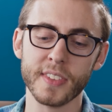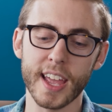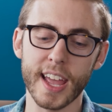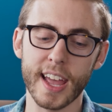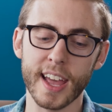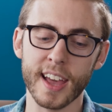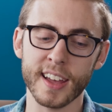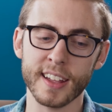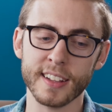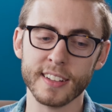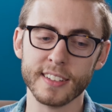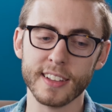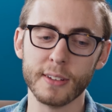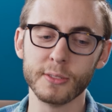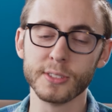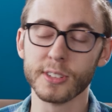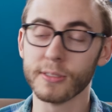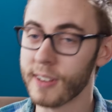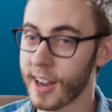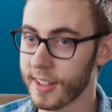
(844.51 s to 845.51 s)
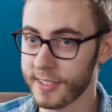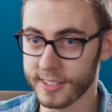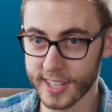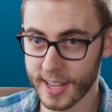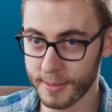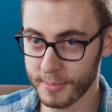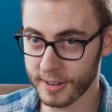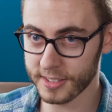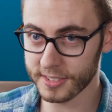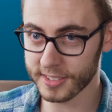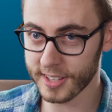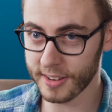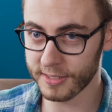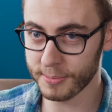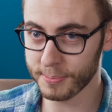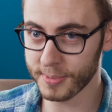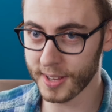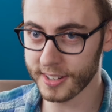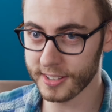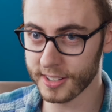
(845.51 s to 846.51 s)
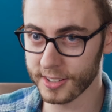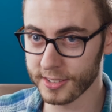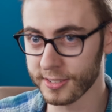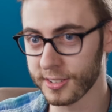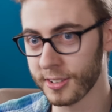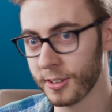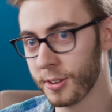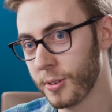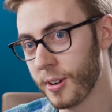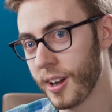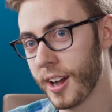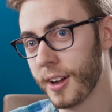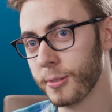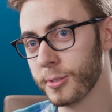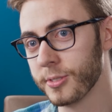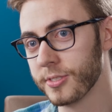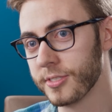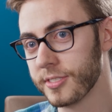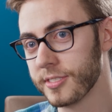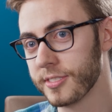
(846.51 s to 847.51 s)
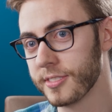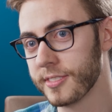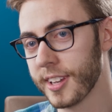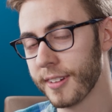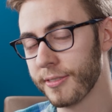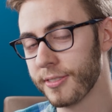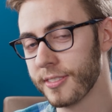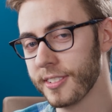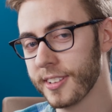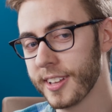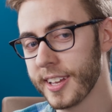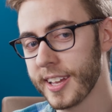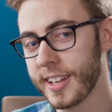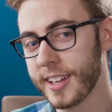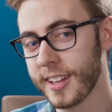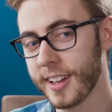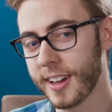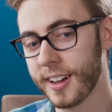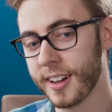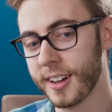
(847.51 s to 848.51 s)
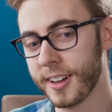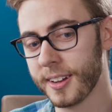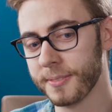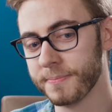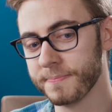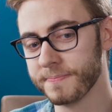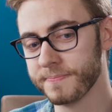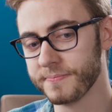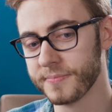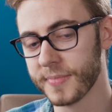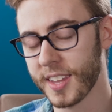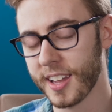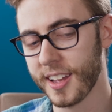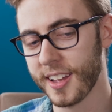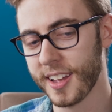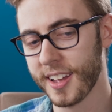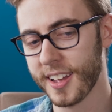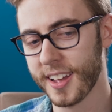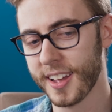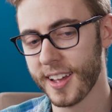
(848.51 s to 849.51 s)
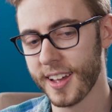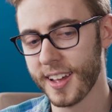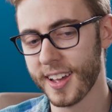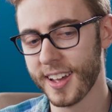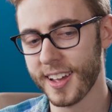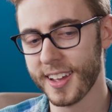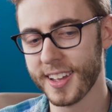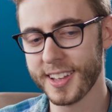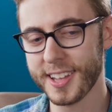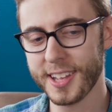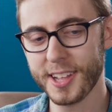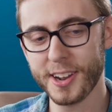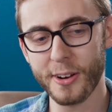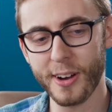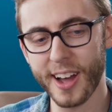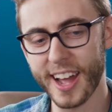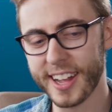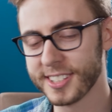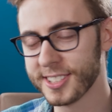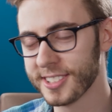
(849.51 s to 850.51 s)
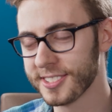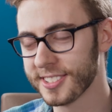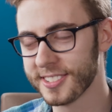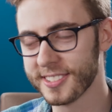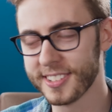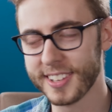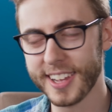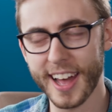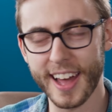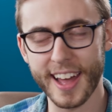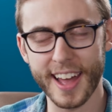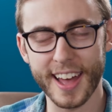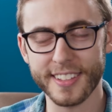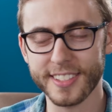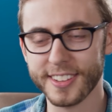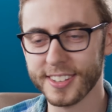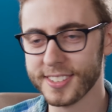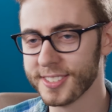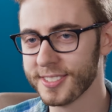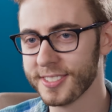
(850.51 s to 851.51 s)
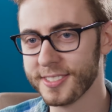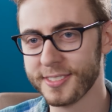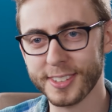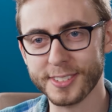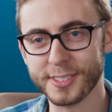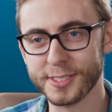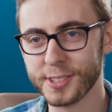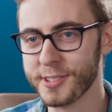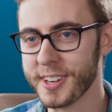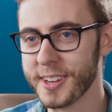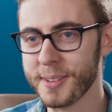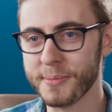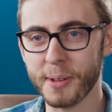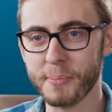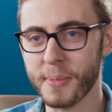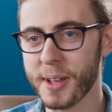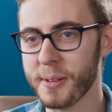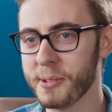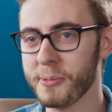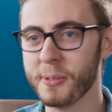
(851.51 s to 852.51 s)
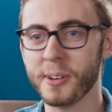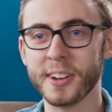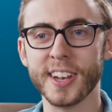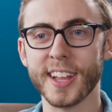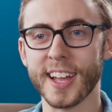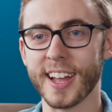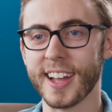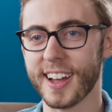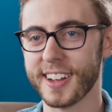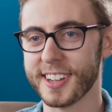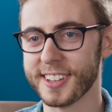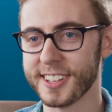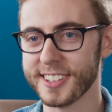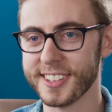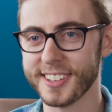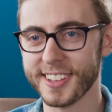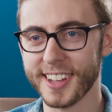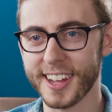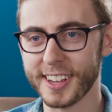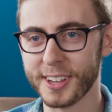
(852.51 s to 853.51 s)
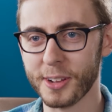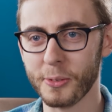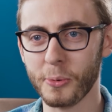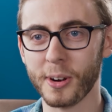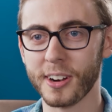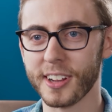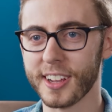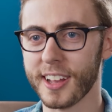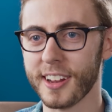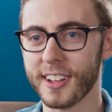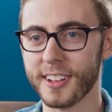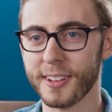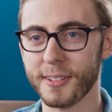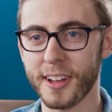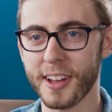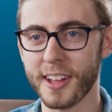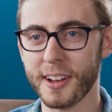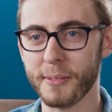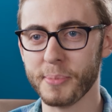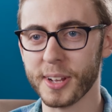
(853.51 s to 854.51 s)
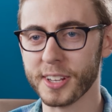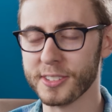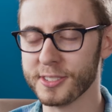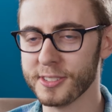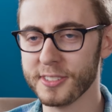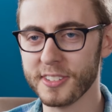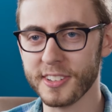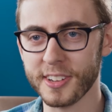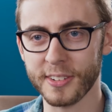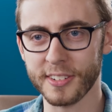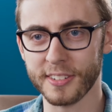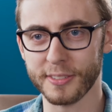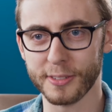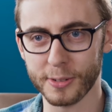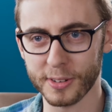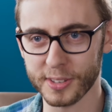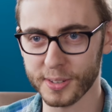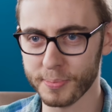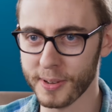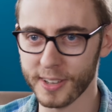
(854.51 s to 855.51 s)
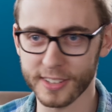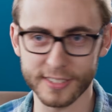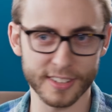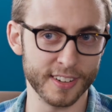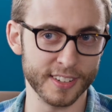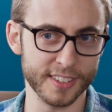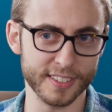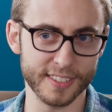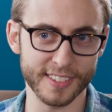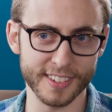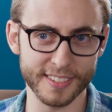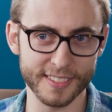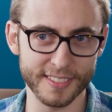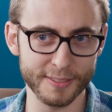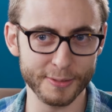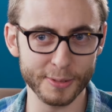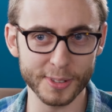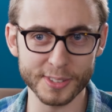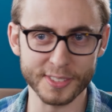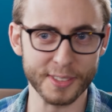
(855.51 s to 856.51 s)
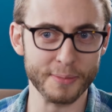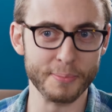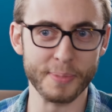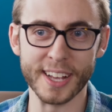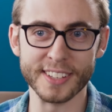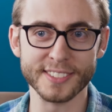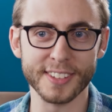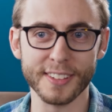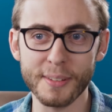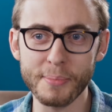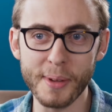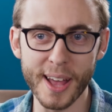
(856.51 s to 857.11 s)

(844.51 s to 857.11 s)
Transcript: And that was around the time I discovered Blender. So I was definitely, I had this dream that maybe one day I could work at a big studio, and of course Pixar was the best of the